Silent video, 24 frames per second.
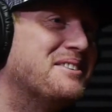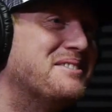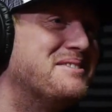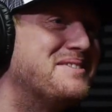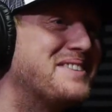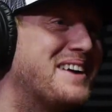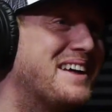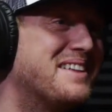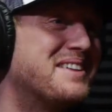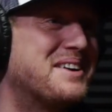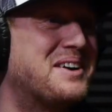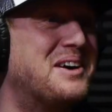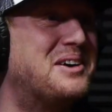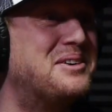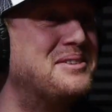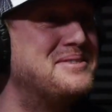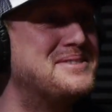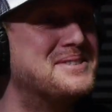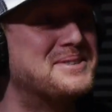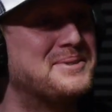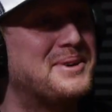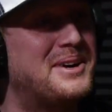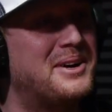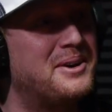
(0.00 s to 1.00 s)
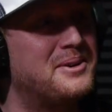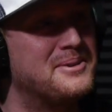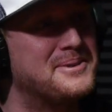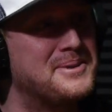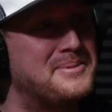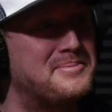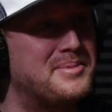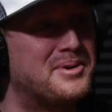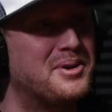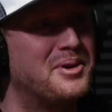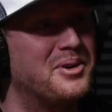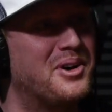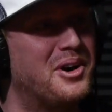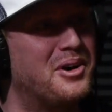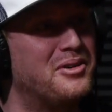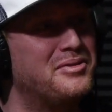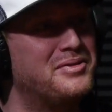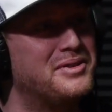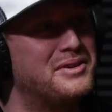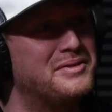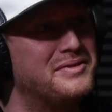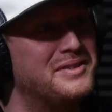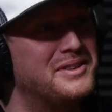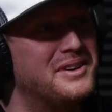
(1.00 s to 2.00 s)
forget the golf as well. I was a pro
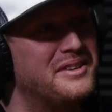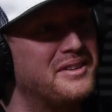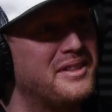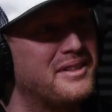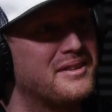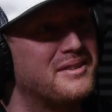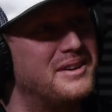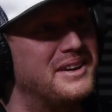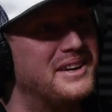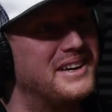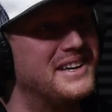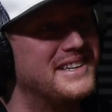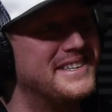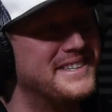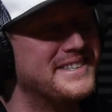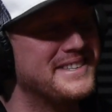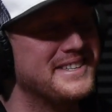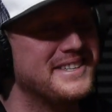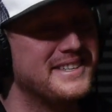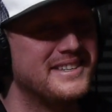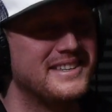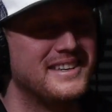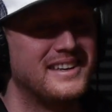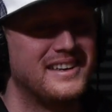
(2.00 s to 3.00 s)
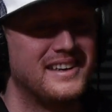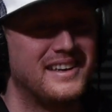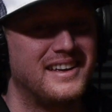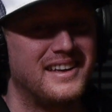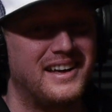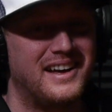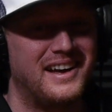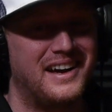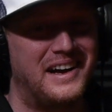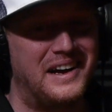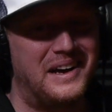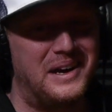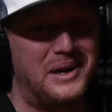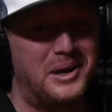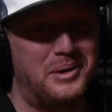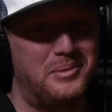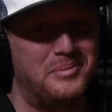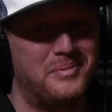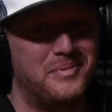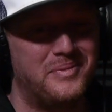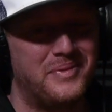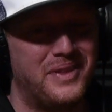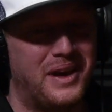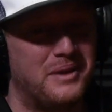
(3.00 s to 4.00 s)
golfer for 3 years.
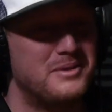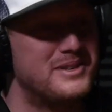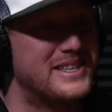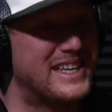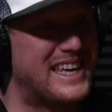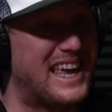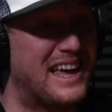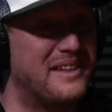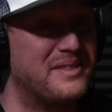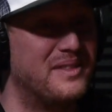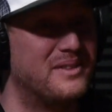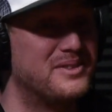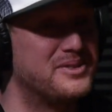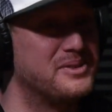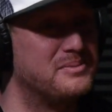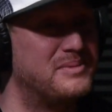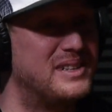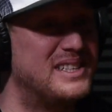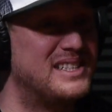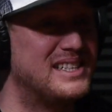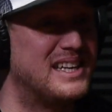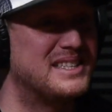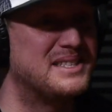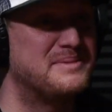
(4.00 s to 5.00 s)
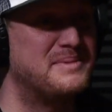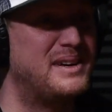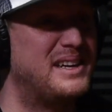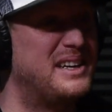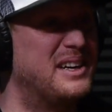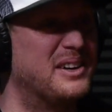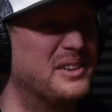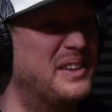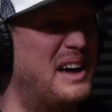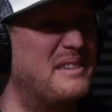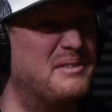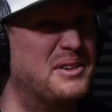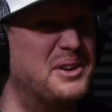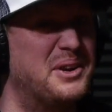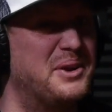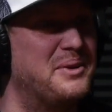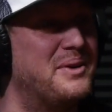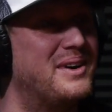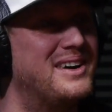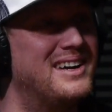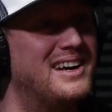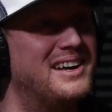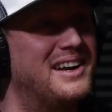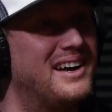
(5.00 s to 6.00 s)
That was, again, somebody said to me, you'll never do
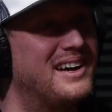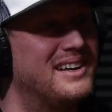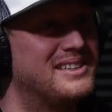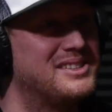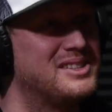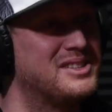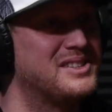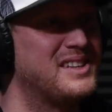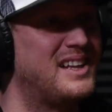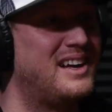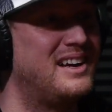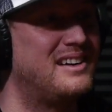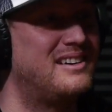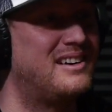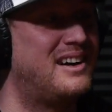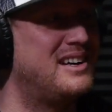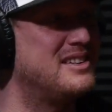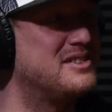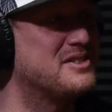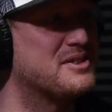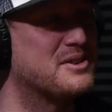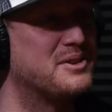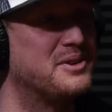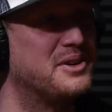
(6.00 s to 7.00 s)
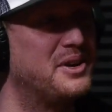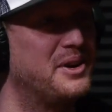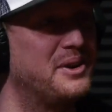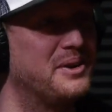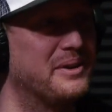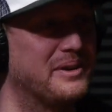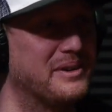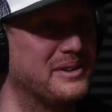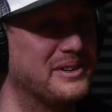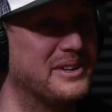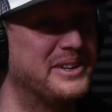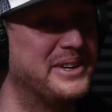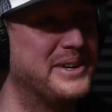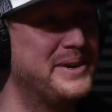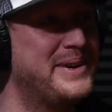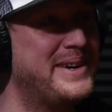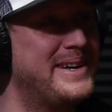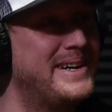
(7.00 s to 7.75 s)
it. And I was just like, all right, screw you, I'm going to do it.